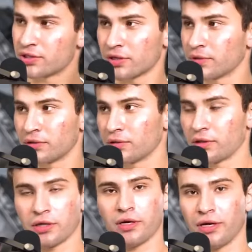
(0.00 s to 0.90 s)
something. something.
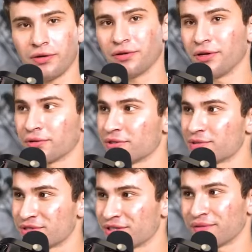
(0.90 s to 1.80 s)
Yeah, yeah, I don't know the
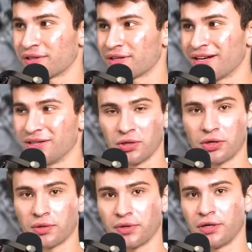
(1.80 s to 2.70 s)
specific. Yeah. I didn't
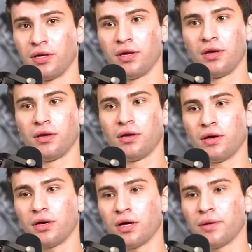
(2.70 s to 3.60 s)
look, but
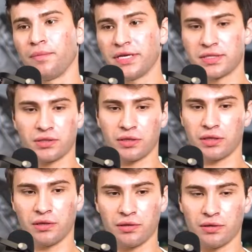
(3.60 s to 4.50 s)
uh,
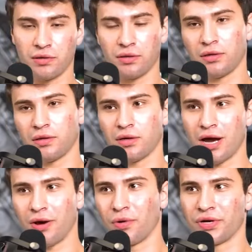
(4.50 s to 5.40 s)
basically, I
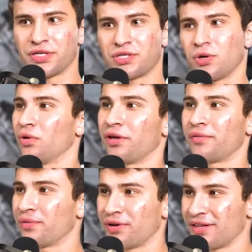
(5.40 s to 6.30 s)
always told
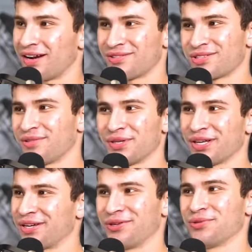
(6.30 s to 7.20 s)
everyone that I was going to be
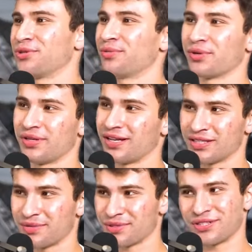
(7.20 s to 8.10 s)
like a YouTuber and that
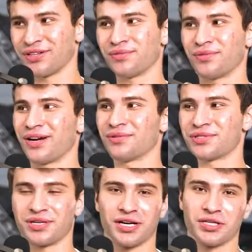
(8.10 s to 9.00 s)
type of stuff when I was
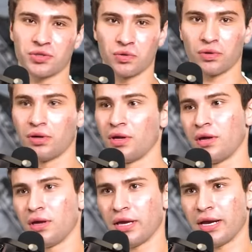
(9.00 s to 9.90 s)
in high school.
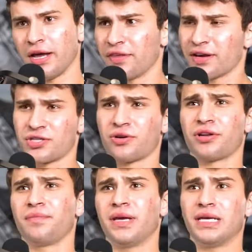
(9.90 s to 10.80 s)
And I think I
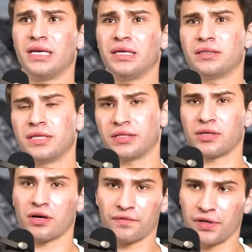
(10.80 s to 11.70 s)
started making
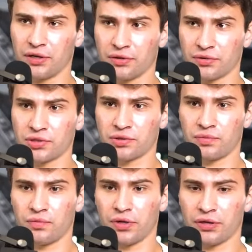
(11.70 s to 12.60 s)
TikTok videos
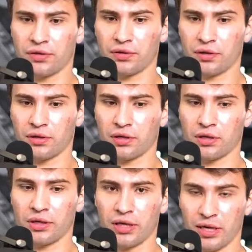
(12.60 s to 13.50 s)
with uh,
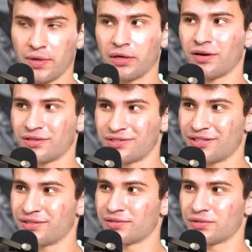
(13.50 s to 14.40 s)
gaming
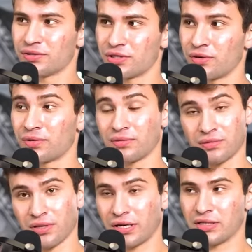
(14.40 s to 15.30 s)
content. So,
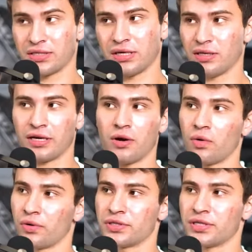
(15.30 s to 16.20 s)
like I said, like I
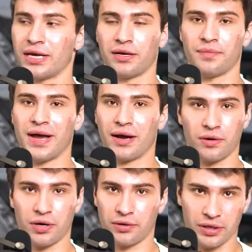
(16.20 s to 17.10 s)
always had a
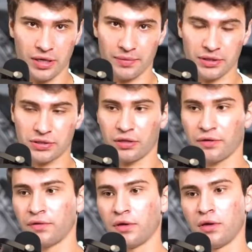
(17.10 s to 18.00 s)
background in gaming
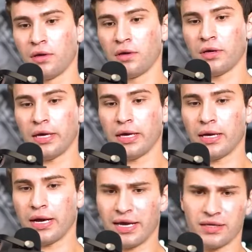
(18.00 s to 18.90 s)
stuff. And
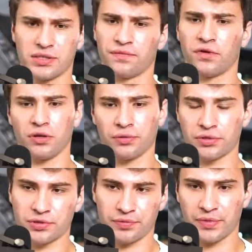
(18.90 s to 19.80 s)
I gained some
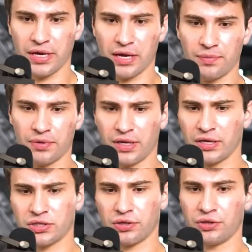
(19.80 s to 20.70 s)
followers from that. But then I
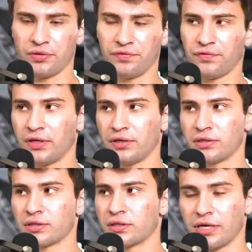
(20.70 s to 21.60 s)
started doing
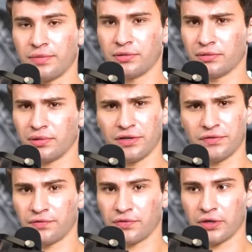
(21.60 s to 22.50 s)
fitness because I've been
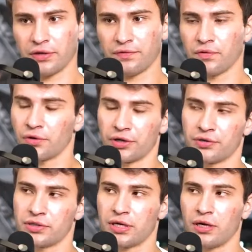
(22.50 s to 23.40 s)
lifting for like four
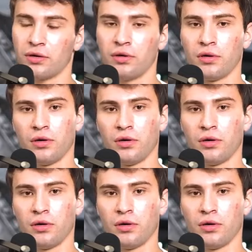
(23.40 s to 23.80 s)
years now.